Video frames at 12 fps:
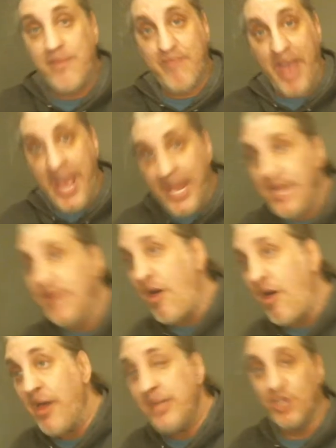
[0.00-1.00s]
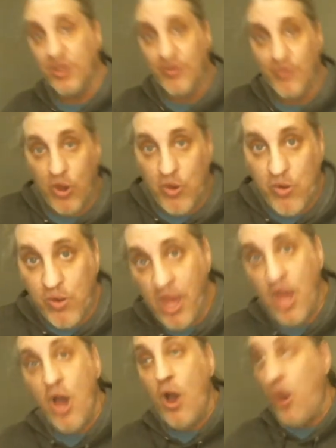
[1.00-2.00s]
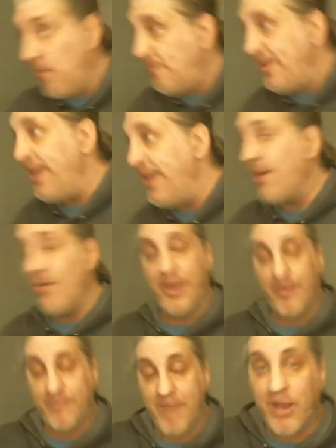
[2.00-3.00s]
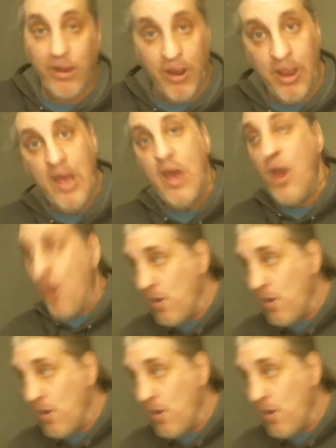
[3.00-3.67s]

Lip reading: painting lines on the road, hoping it will get better? Or